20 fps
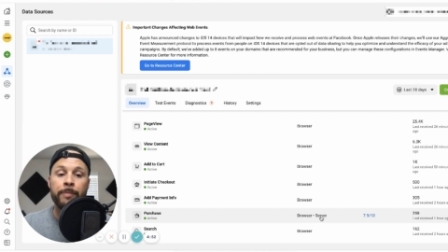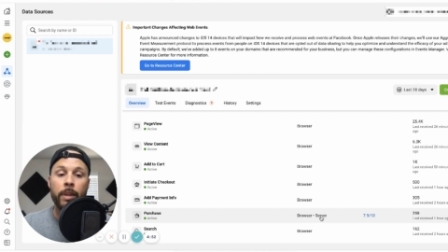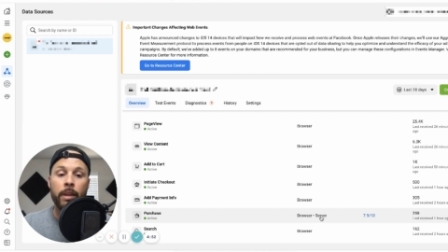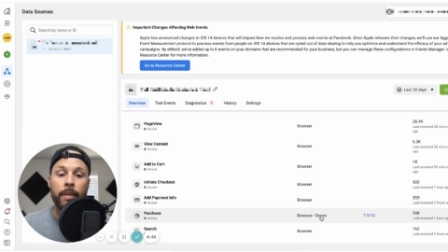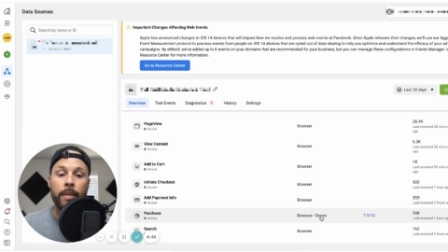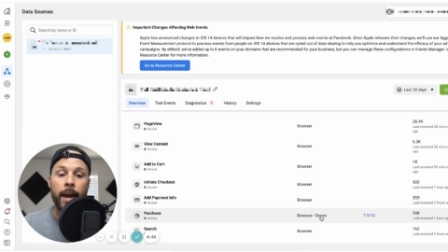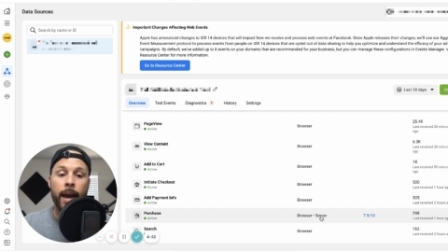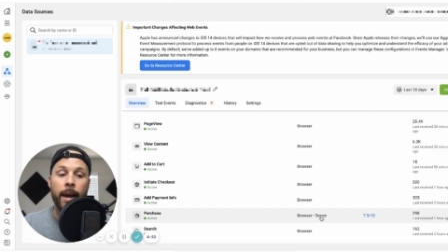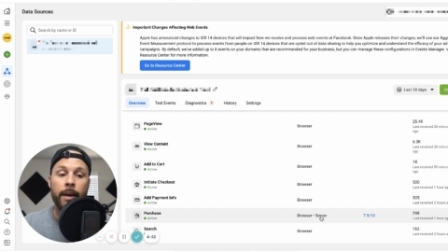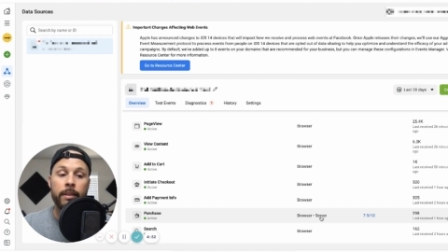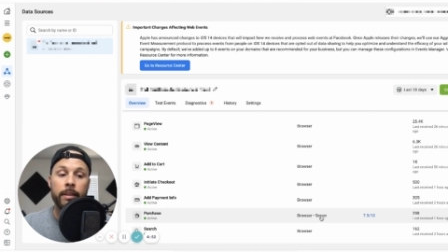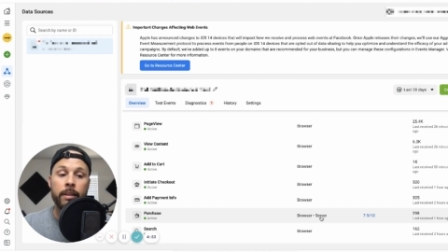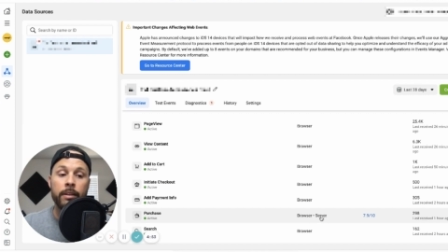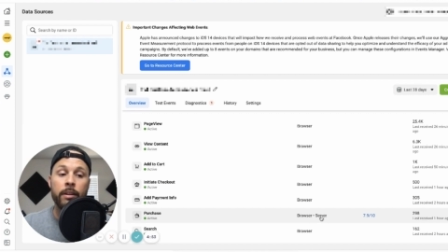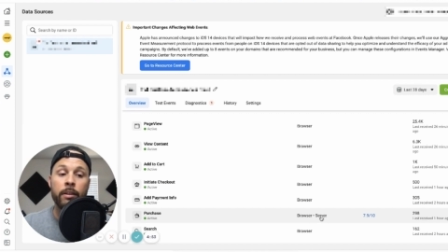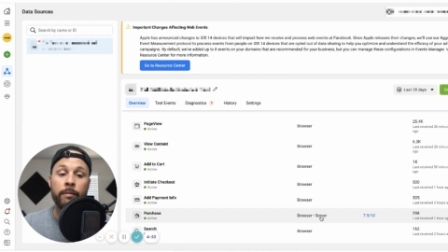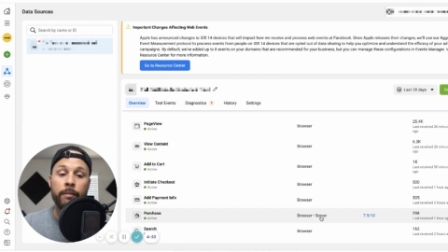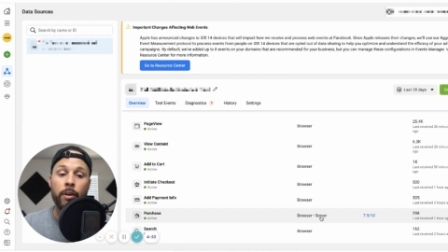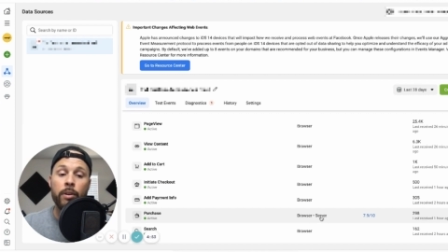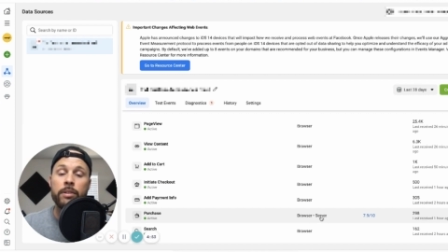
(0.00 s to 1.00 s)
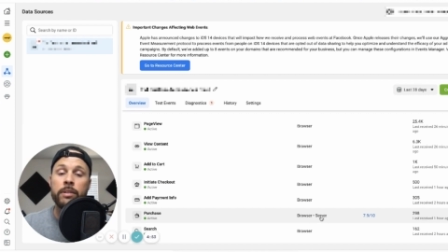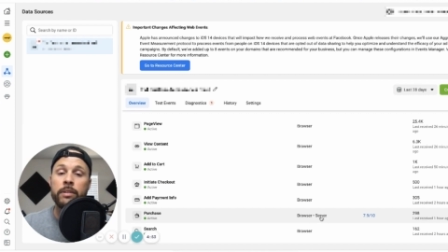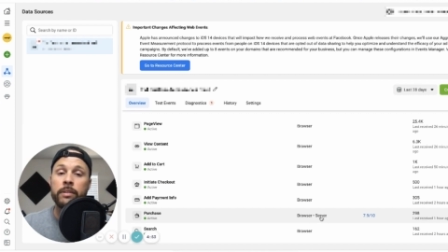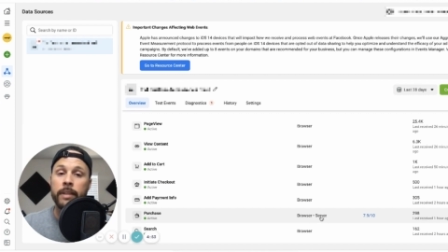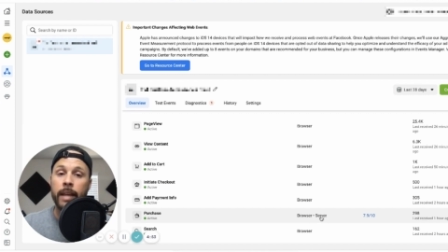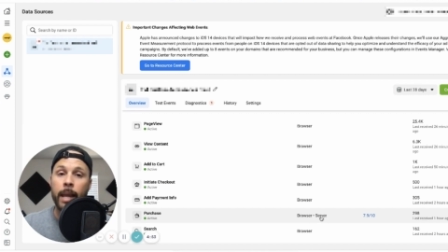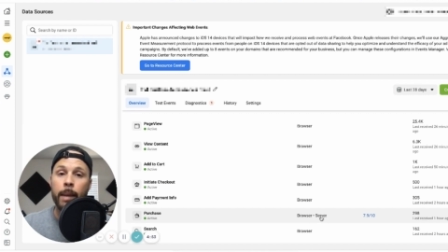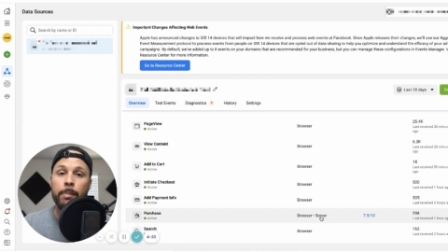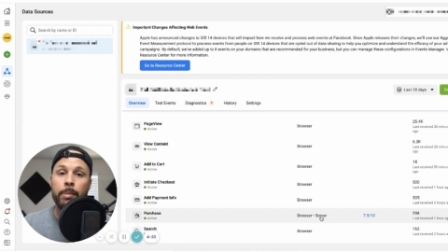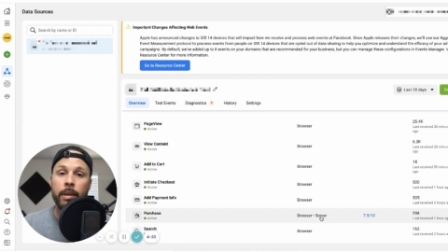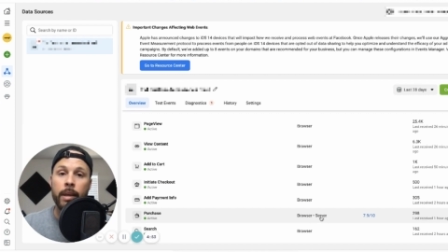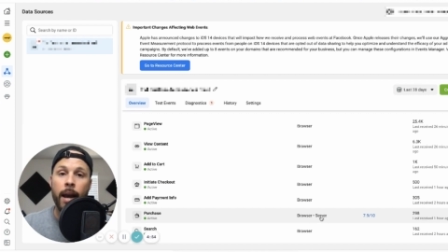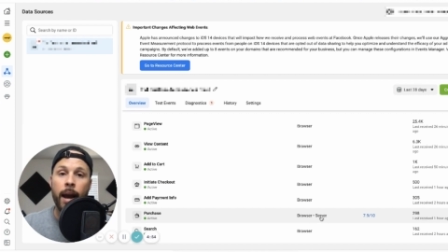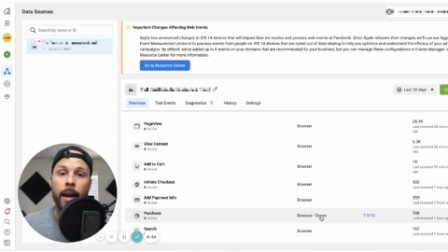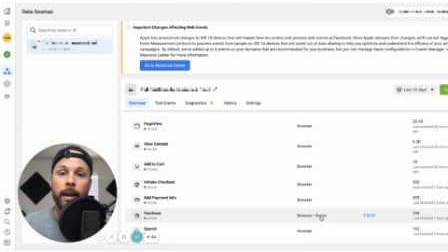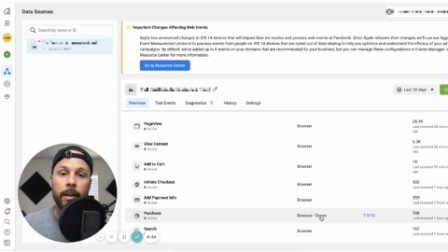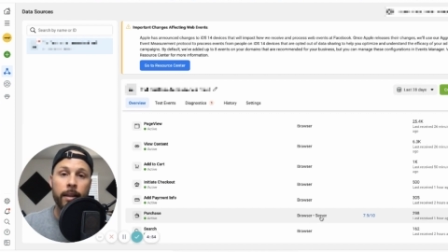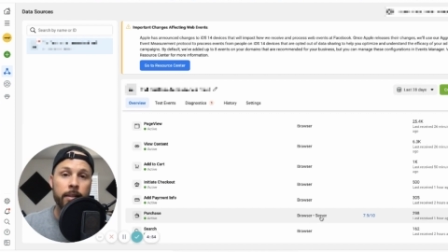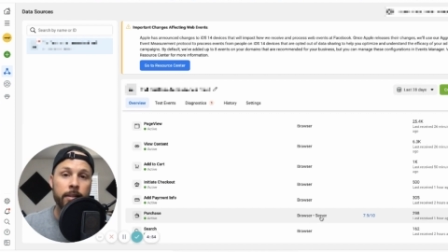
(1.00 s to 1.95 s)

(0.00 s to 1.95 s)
that the conversions API